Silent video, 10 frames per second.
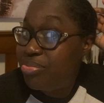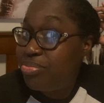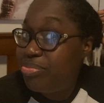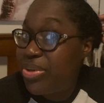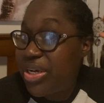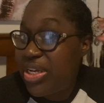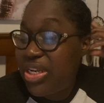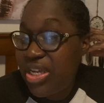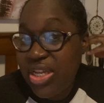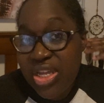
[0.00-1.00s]

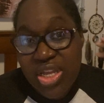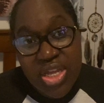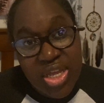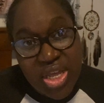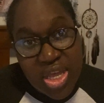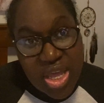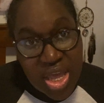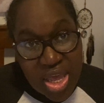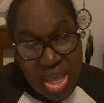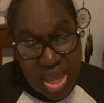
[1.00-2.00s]
bun.
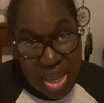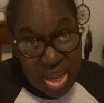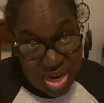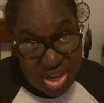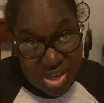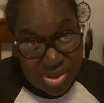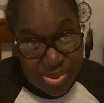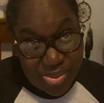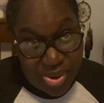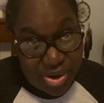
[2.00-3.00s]
It needed to
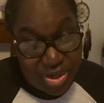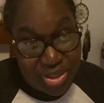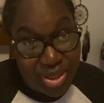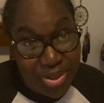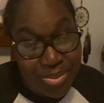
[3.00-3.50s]
be washed.